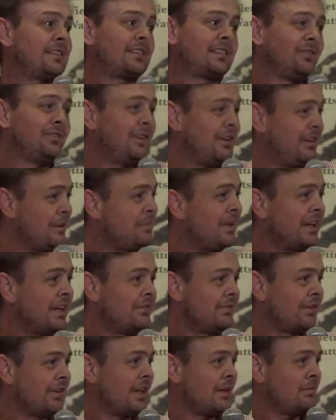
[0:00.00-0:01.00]
it's still very
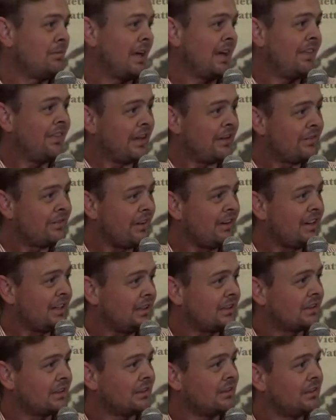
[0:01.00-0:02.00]
big for them and they're
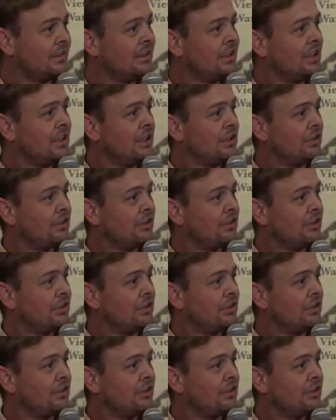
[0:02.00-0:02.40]
very little.